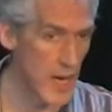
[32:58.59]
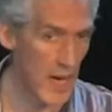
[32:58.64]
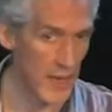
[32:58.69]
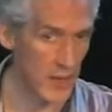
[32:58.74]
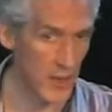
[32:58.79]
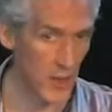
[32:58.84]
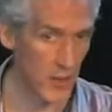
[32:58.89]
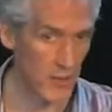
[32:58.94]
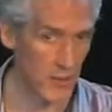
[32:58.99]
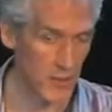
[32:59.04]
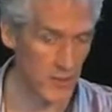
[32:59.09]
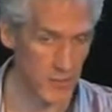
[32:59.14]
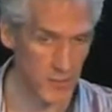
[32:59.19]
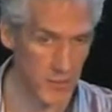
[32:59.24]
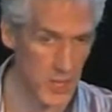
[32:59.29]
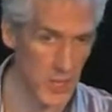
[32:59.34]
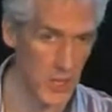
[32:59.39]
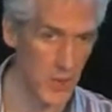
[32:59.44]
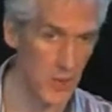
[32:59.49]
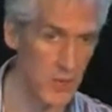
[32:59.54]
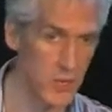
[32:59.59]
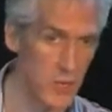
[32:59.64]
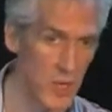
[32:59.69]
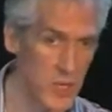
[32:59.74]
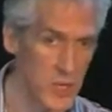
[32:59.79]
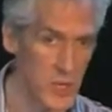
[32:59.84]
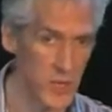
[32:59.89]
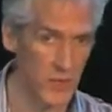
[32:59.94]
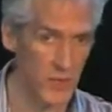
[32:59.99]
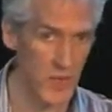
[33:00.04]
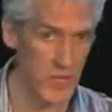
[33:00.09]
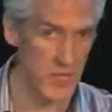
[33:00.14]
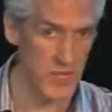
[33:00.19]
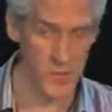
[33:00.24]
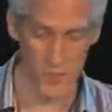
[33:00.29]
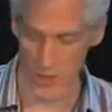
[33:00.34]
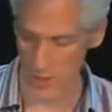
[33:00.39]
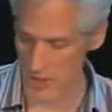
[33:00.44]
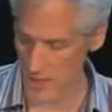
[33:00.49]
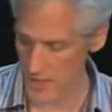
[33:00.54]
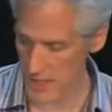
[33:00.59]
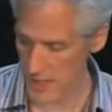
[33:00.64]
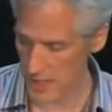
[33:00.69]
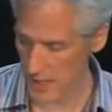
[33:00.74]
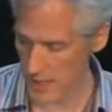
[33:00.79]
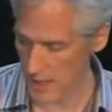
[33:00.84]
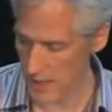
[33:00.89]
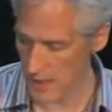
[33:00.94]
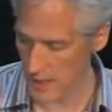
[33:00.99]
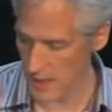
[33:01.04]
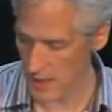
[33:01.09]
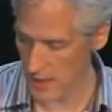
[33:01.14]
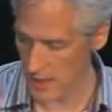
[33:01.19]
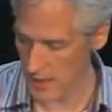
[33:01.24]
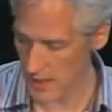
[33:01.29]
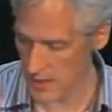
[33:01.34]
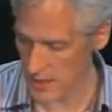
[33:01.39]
and got you know, a bunch of customers in the,